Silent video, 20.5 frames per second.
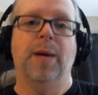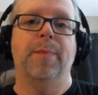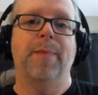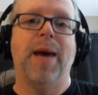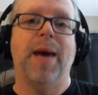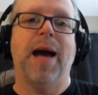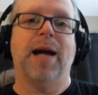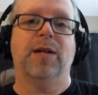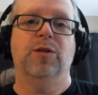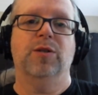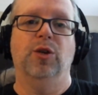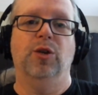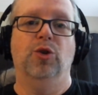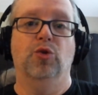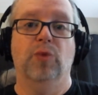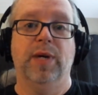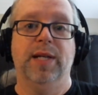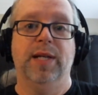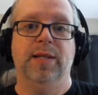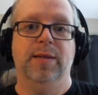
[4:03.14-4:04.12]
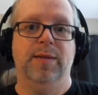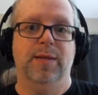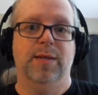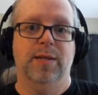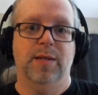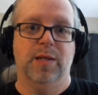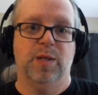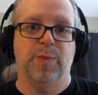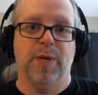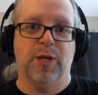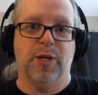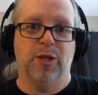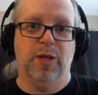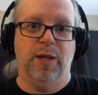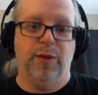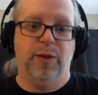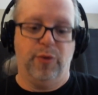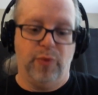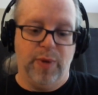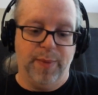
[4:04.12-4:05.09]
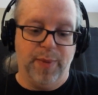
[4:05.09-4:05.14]
back to grids, especially
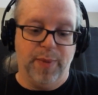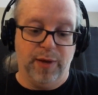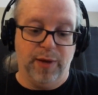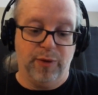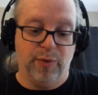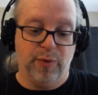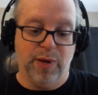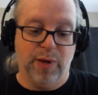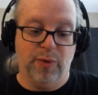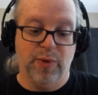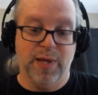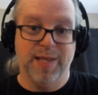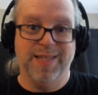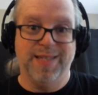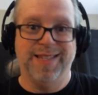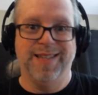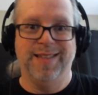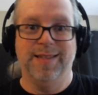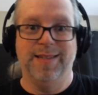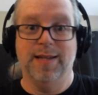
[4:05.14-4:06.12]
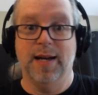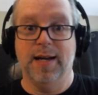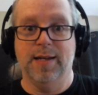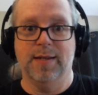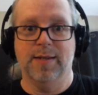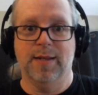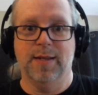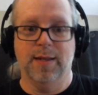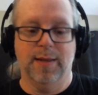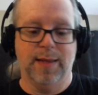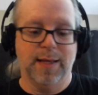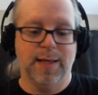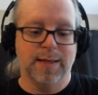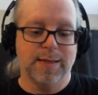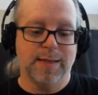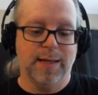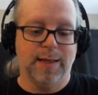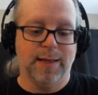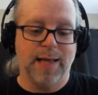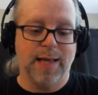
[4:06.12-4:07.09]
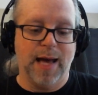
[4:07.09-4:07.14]
3x3 grids and dice and things
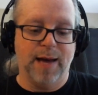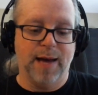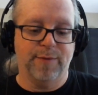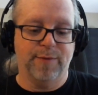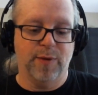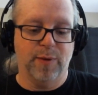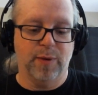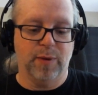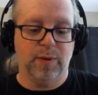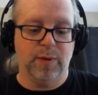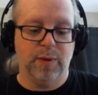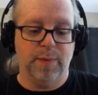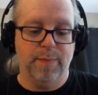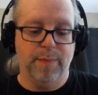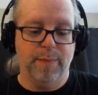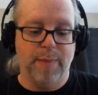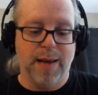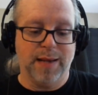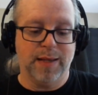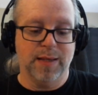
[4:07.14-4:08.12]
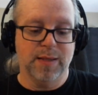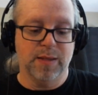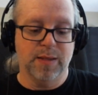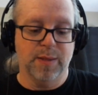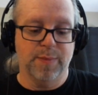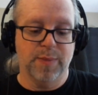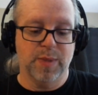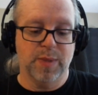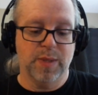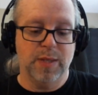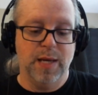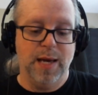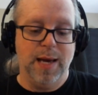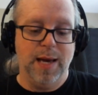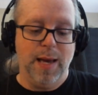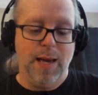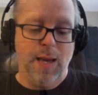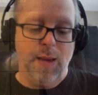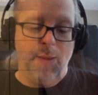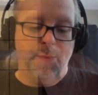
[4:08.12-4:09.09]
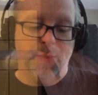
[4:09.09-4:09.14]
like that for mechanisms.
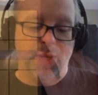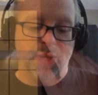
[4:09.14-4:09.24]
But